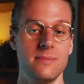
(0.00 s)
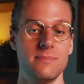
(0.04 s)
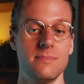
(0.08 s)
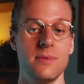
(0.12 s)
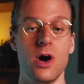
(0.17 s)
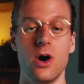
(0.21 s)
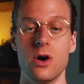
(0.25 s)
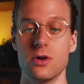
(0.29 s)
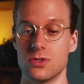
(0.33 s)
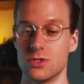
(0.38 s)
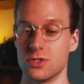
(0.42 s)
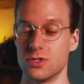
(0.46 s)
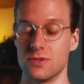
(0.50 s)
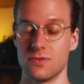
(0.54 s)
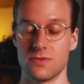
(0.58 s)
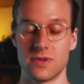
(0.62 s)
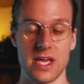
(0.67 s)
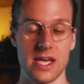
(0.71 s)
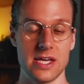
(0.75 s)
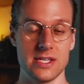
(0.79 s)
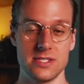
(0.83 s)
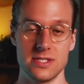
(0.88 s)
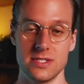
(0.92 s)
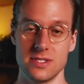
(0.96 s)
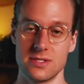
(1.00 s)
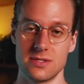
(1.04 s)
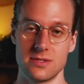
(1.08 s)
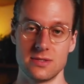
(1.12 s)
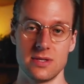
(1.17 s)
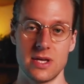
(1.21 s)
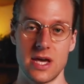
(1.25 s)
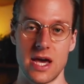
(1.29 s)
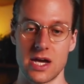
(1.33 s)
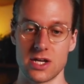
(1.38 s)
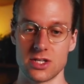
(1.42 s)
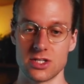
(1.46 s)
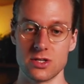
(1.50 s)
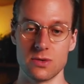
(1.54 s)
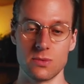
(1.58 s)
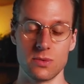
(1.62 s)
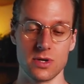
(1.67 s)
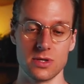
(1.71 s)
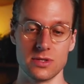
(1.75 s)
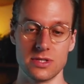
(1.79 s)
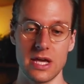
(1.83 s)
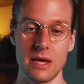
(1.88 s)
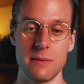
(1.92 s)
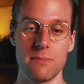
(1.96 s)
hundreds of cases actually
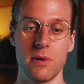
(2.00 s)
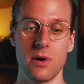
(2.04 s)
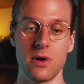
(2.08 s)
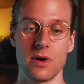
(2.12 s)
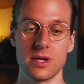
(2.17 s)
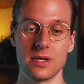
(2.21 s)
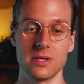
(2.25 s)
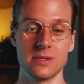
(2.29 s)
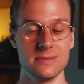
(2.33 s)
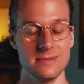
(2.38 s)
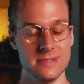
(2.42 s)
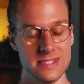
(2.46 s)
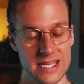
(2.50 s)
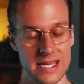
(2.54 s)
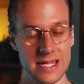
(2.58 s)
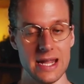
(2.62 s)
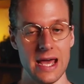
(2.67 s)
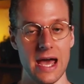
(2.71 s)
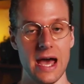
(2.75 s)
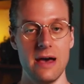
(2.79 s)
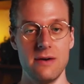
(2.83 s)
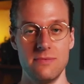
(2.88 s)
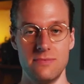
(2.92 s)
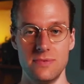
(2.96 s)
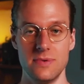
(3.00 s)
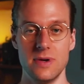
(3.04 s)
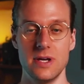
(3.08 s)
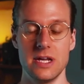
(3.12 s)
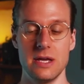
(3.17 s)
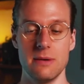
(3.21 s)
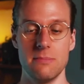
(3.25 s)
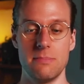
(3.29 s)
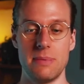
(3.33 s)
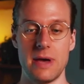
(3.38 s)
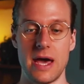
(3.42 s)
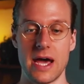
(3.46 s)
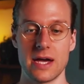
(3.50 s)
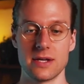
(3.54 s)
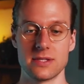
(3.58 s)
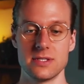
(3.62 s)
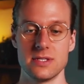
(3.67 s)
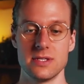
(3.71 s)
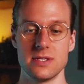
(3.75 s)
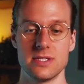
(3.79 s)
where day parting did have an impact.